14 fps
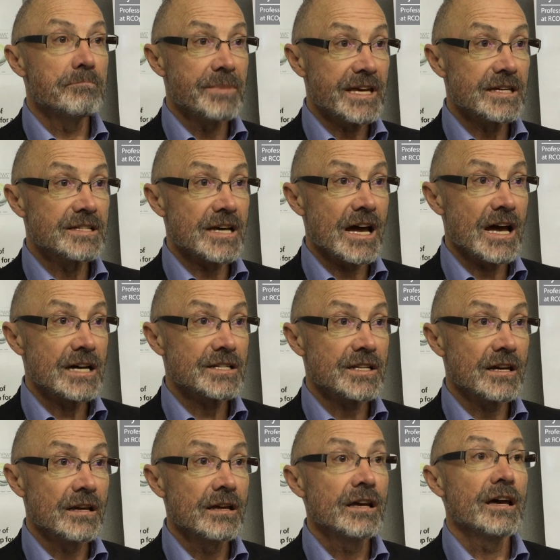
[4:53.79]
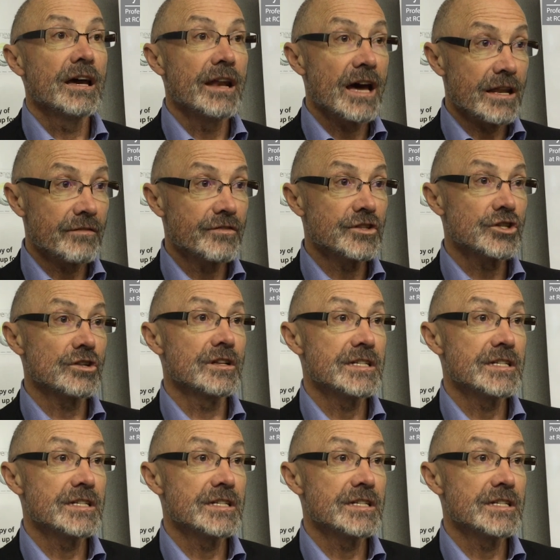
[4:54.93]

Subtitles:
big data and artificial